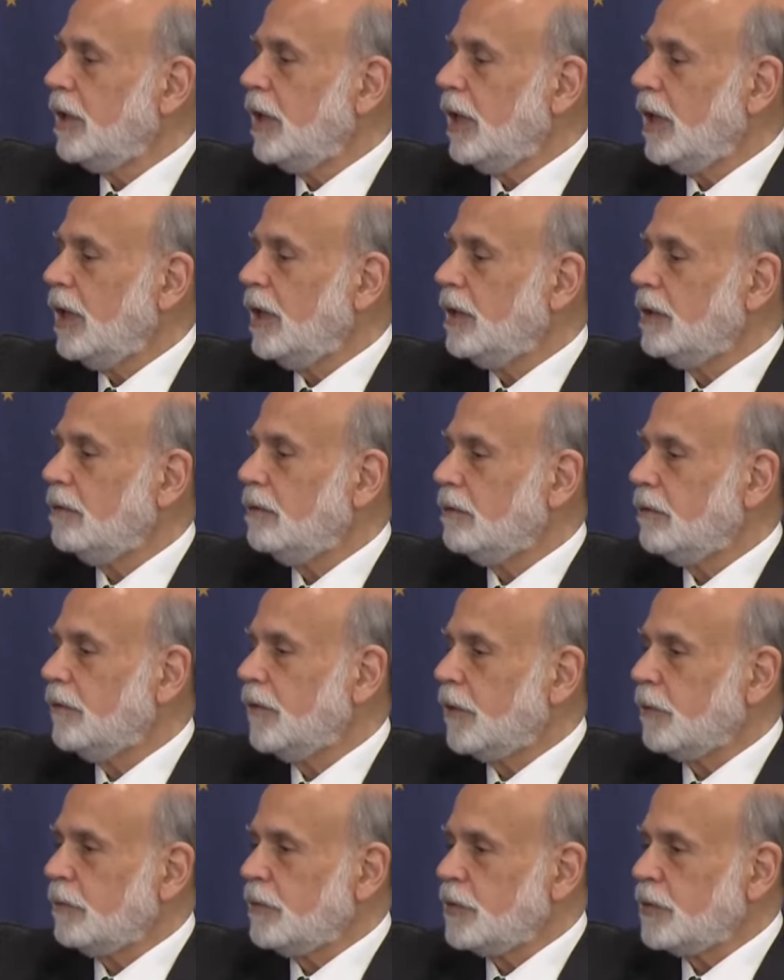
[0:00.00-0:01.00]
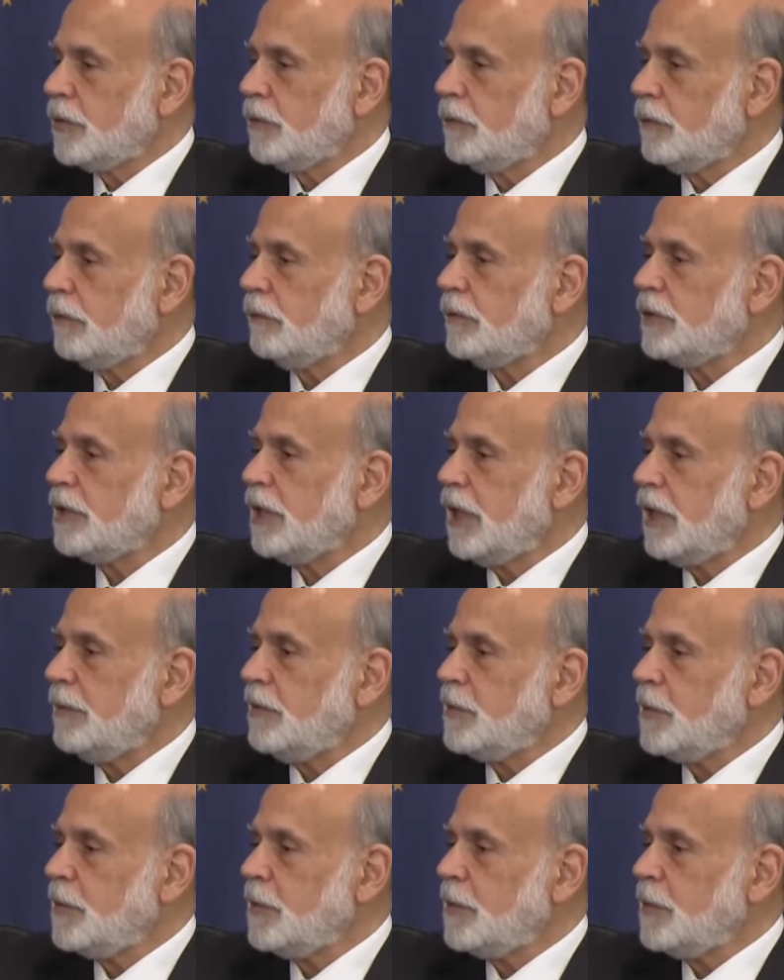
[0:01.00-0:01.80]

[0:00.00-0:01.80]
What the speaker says: And the Federal Reserve, over time,